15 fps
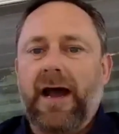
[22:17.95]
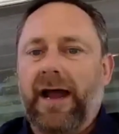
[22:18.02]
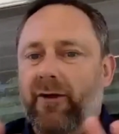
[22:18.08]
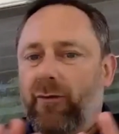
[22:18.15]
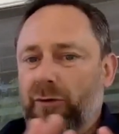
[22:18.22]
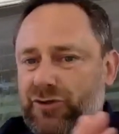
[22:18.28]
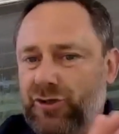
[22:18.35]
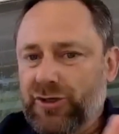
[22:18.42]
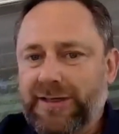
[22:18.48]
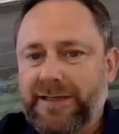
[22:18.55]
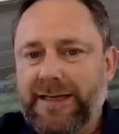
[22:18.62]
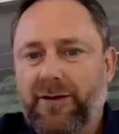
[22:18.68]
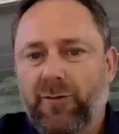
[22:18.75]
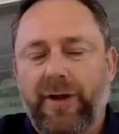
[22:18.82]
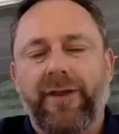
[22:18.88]
I don't want you to
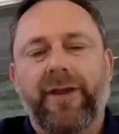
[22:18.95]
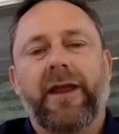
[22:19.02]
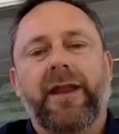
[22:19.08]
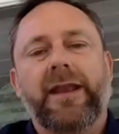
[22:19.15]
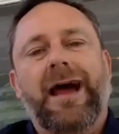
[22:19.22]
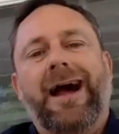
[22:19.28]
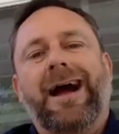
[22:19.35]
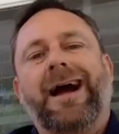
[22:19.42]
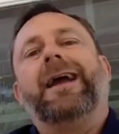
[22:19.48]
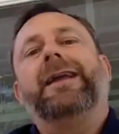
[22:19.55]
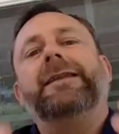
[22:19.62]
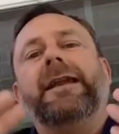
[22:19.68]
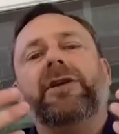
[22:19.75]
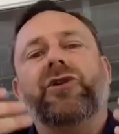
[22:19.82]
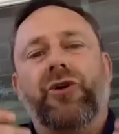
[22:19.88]
deal with it.
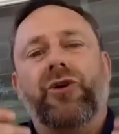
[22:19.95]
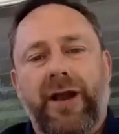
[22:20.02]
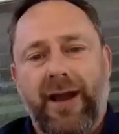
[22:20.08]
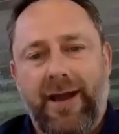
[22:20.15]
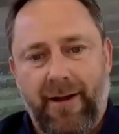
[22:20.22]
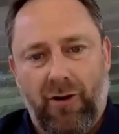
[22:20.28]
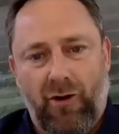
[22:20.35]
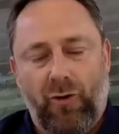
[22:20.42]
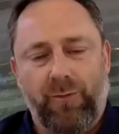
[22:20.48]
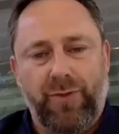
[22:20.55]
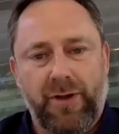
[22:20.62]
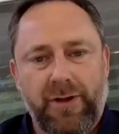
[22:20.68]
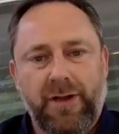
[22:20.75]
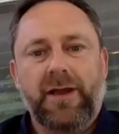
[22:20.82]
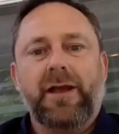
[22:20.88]
I need your help
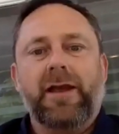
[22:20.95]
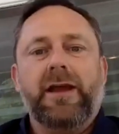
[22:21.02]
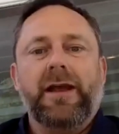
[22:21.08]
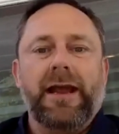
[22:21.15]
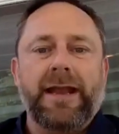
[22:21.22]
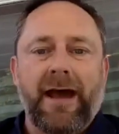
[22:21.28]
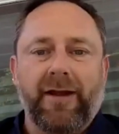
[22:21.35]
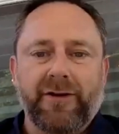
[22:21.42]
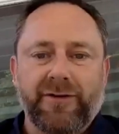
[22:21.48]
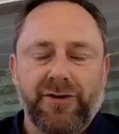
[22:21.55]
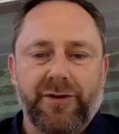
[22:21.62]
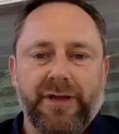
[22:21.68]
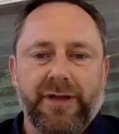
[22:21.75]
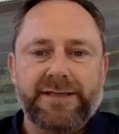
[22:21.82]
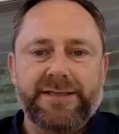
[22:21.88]
in how to
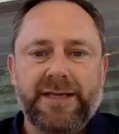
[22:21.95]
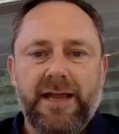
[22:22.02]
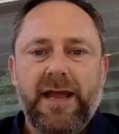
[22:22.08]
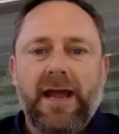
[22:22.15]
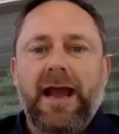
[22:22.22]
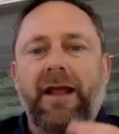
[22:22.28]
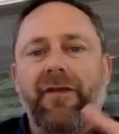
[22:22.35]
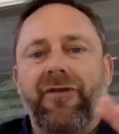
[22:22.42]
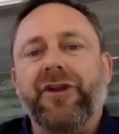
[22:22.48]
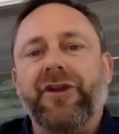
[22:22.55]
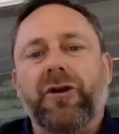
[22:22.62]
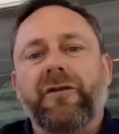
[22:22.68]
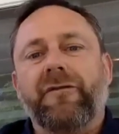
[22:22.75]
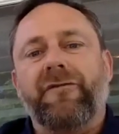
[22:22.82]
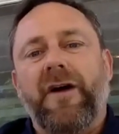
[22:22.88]
do this. And I think
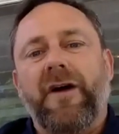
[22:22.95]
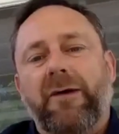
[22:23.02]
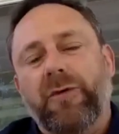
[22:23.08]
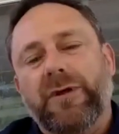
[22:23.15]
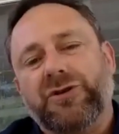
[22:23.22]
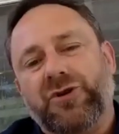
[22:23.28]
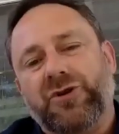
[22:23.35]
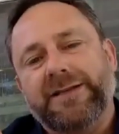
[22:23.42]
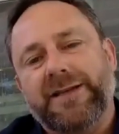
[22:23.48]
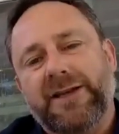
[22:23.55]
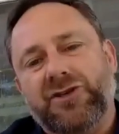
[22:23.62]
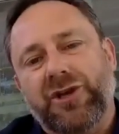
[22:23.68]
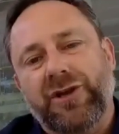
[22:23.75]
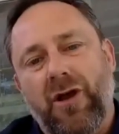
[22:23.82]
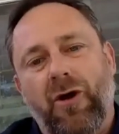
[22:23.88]
you're going to find when we
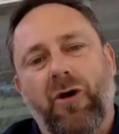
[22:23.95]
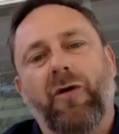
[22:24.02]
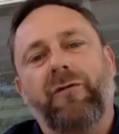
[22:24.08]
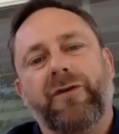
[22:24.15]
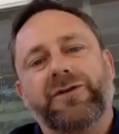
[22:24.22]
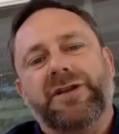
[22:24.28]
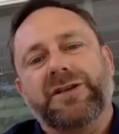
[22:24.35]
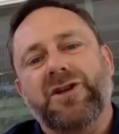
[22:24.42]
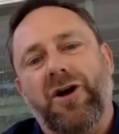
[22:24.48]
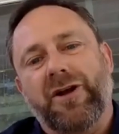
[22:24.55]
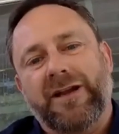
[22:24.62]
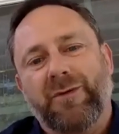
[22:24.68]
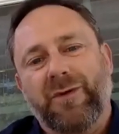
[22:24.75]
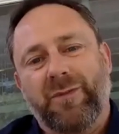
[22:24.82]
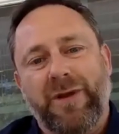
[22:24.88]
transitioned over to
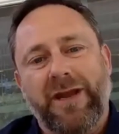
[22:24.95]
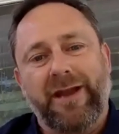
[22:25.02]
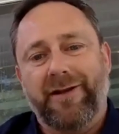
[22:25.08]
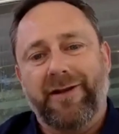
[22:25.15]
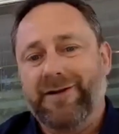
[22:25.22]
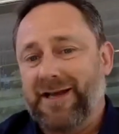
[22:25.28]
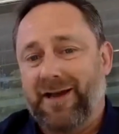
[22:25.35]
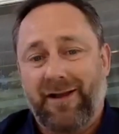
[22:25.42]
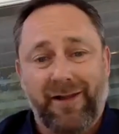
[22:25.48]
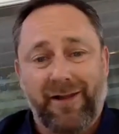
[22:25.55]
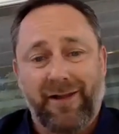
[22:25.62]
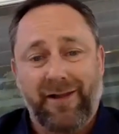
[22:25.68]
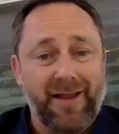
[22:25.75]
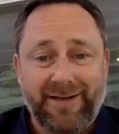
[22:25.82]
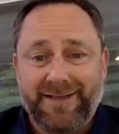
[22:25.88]
talking with peers, a
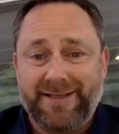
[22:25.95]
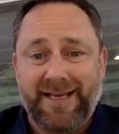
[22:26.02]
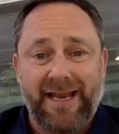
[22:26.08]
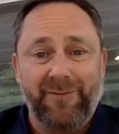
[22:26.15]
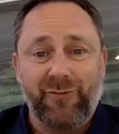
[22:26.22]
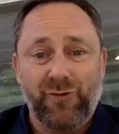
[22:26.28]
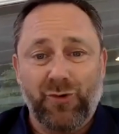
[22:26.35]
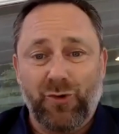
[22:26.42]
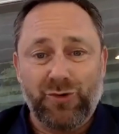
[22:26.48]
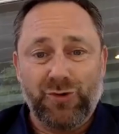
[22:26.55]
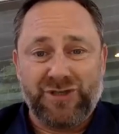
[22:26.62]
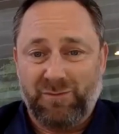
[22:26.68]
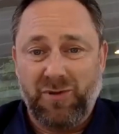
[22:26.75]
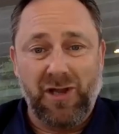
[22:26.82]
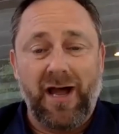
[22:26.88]
lot of the same
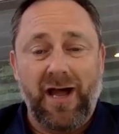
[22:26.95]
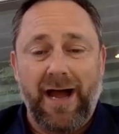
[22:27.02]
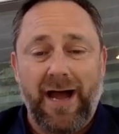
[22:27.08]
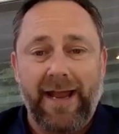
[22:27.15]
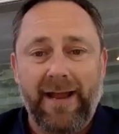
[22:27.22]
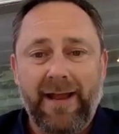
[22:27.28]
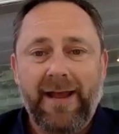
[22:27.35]
rules apply.